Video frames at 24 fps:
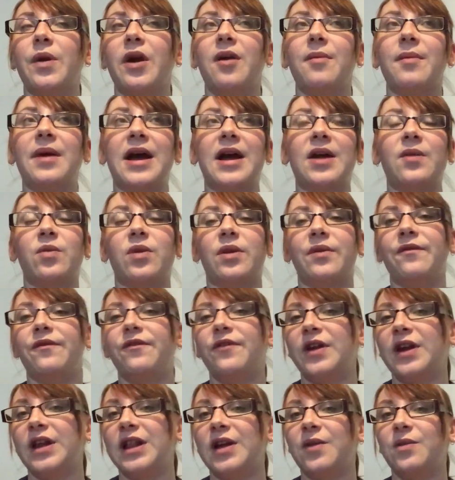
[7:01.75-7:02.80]
where I'm at, what I'm
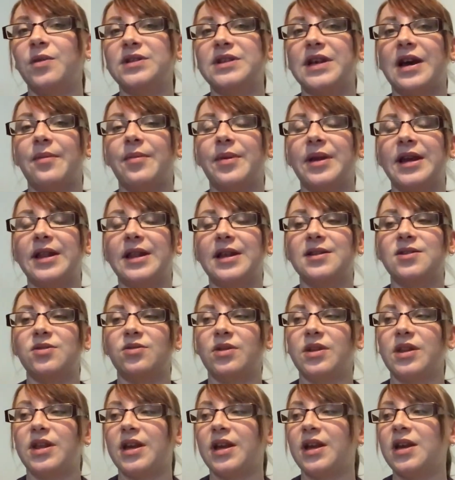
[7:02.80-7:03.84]
feeling, what's happening, that
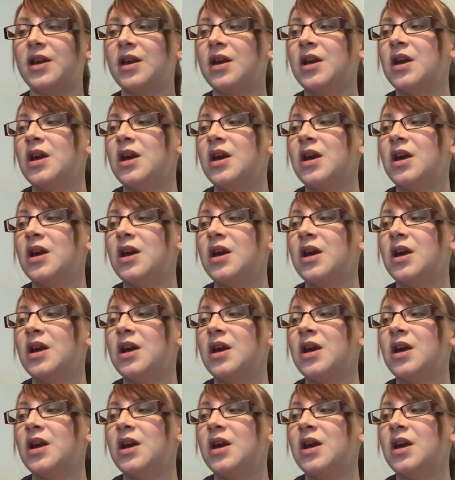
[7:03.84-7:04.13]
sort of thing,